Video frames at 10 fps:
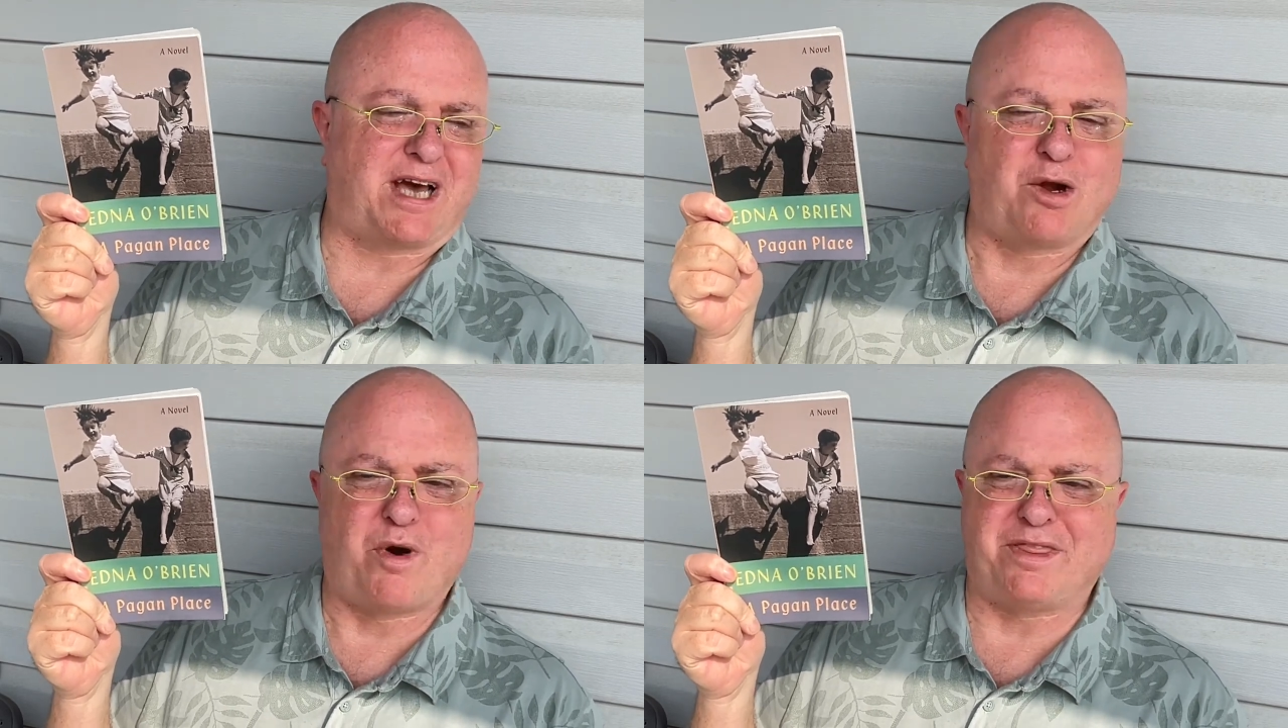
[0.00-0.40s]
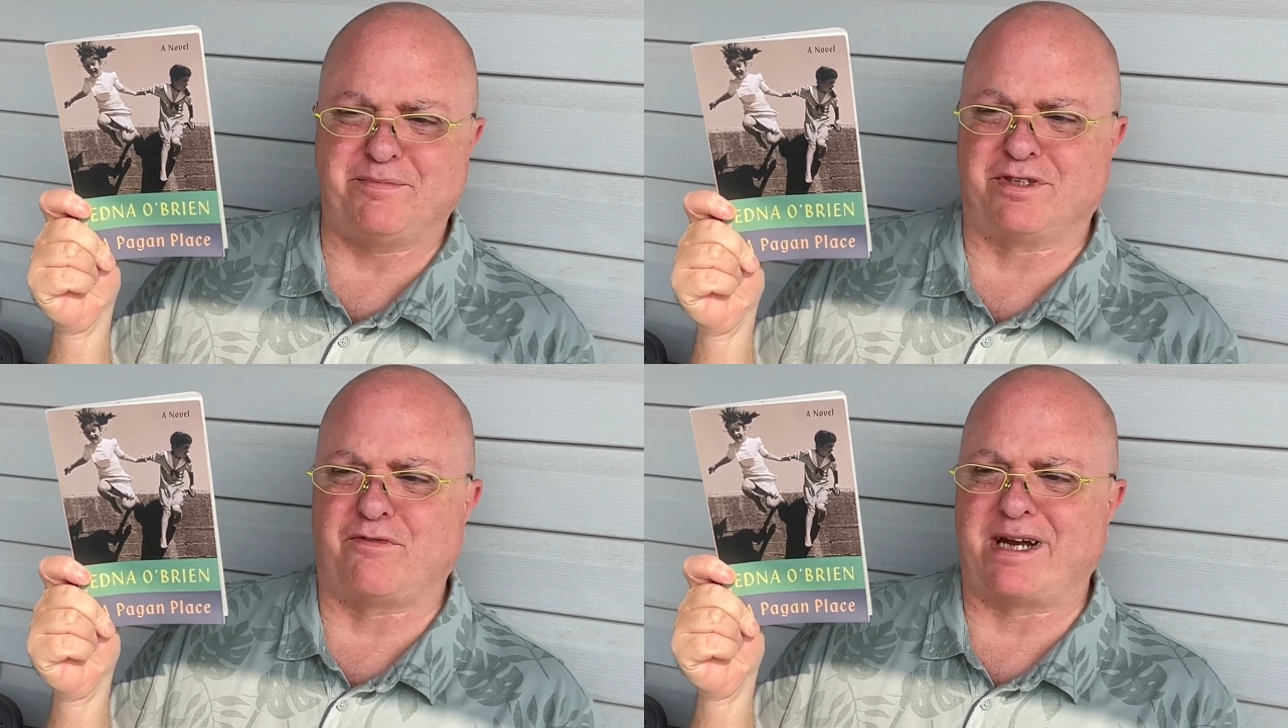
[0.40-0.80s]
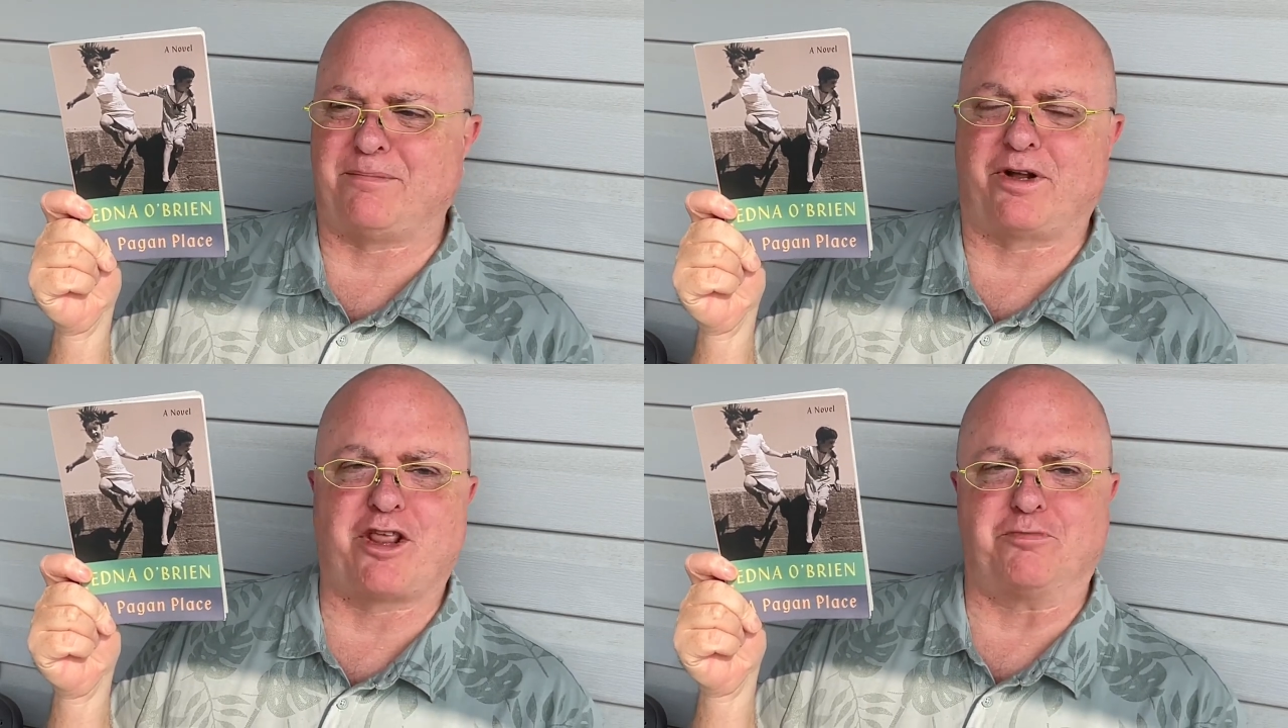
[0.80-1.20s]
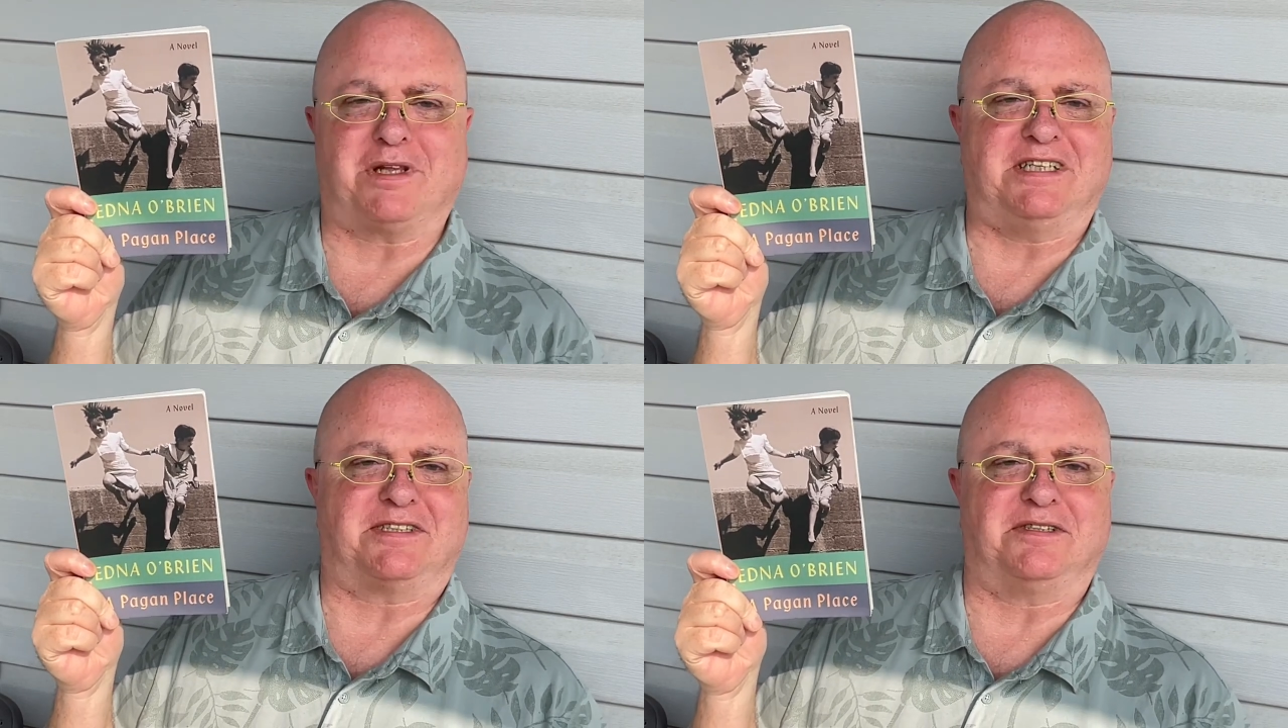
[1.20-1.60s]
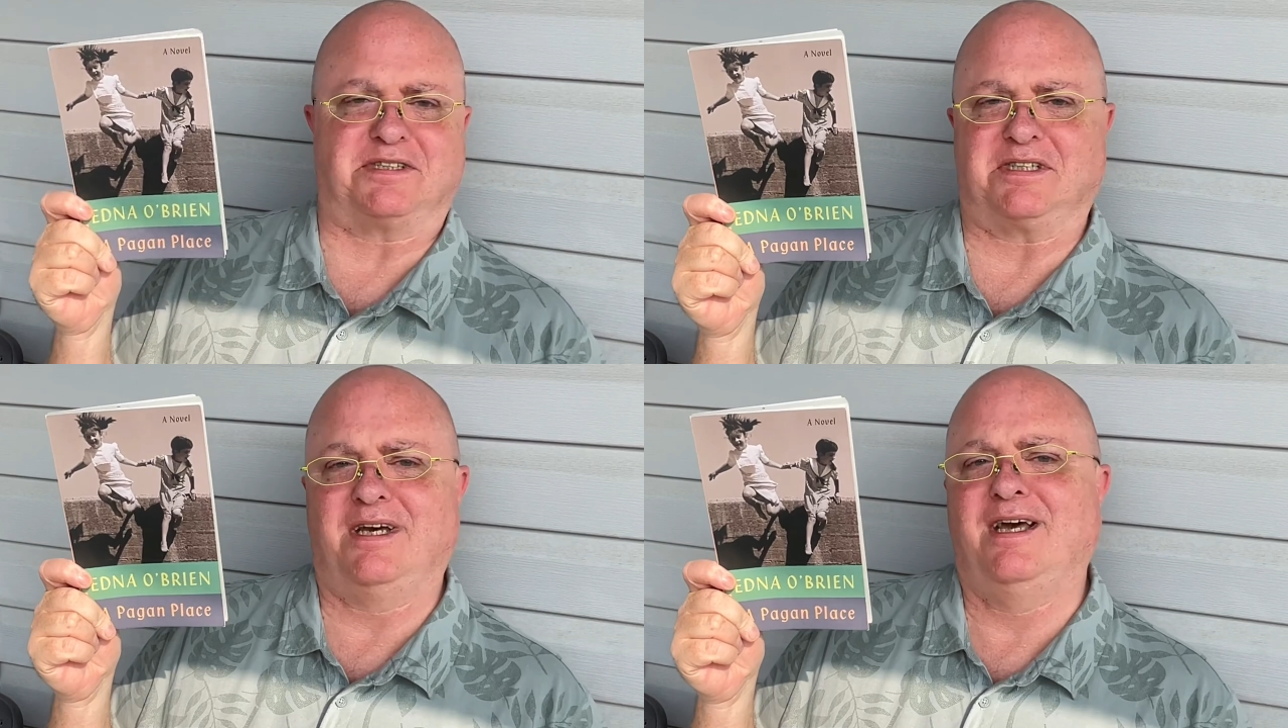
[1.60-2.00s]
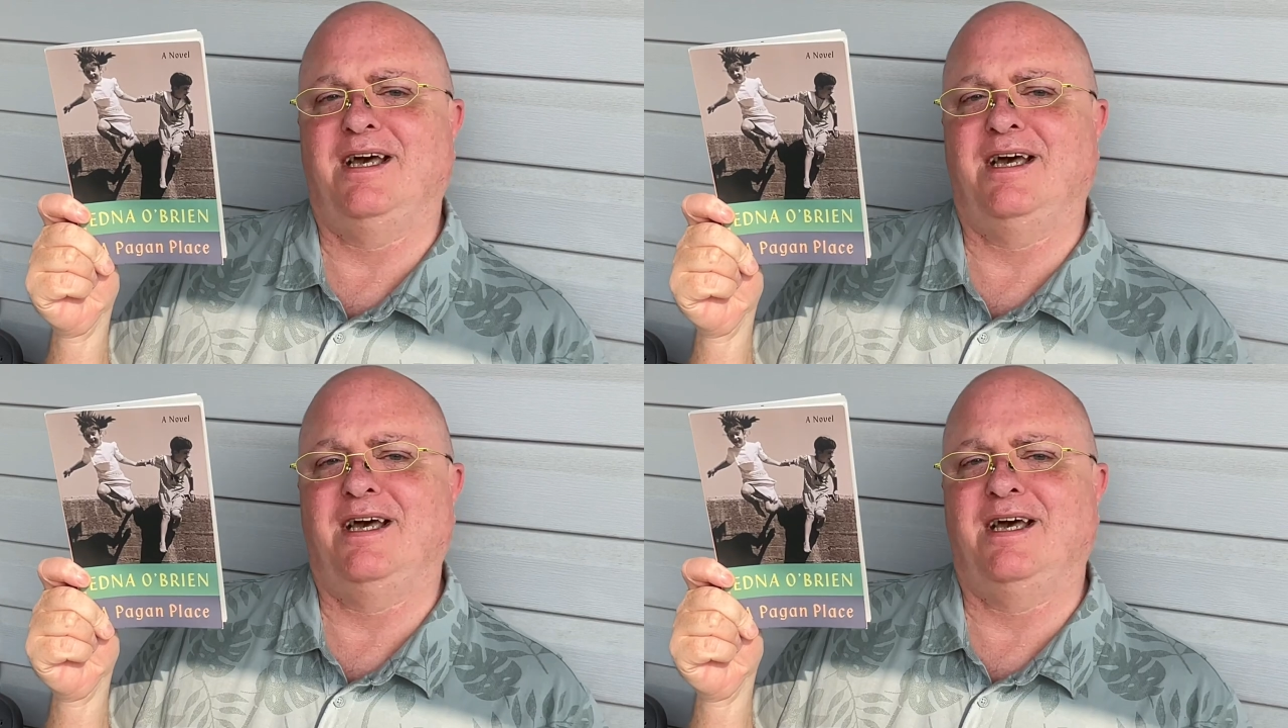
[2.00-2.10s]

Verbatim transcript: I don't want them to write about other places